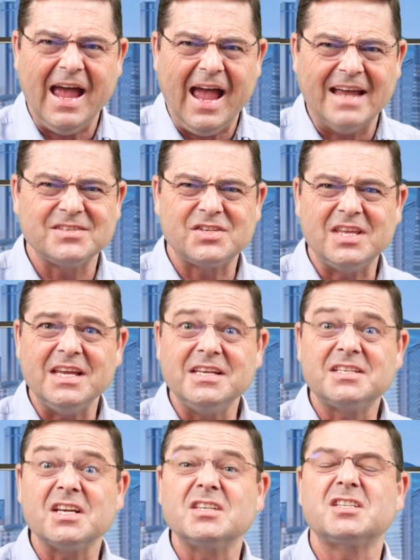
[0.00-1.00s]
as
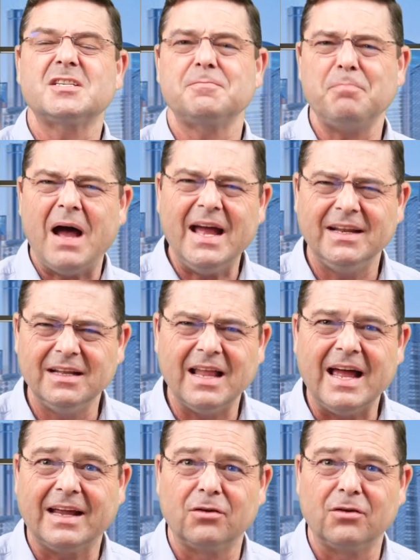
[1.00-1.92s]
these spider-like